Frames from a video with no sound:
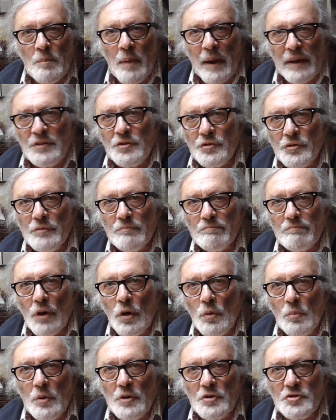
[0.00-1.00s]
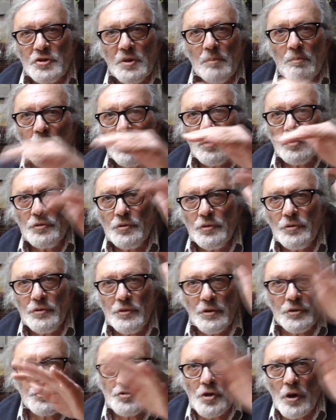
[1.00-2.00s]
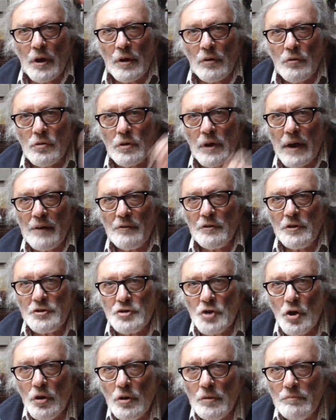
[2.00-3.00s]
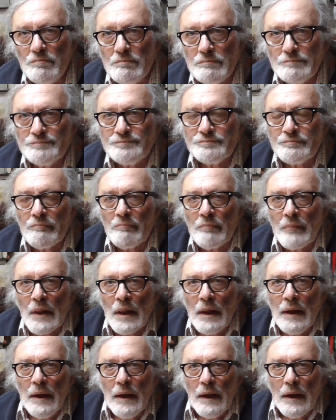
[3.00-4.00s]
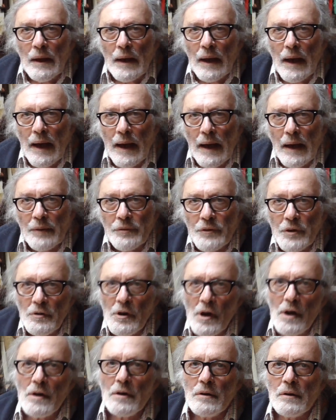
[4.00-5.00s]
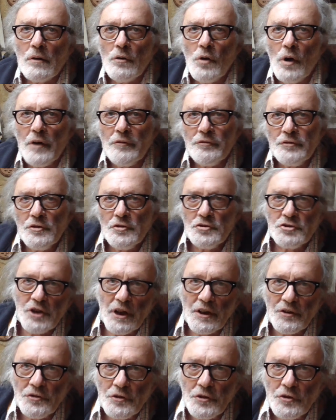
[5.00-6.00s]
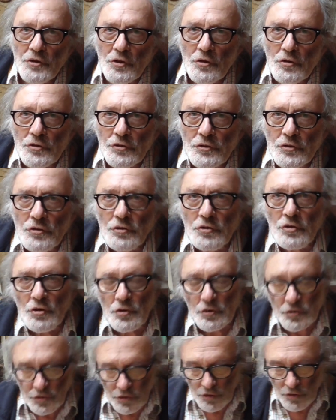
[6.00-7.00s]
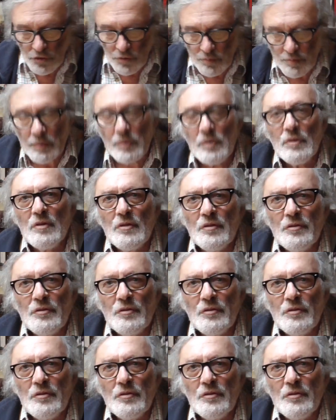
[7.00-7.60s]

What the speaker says: base on which to build the truck or carriage on. There are quite a few chassis on YouTube.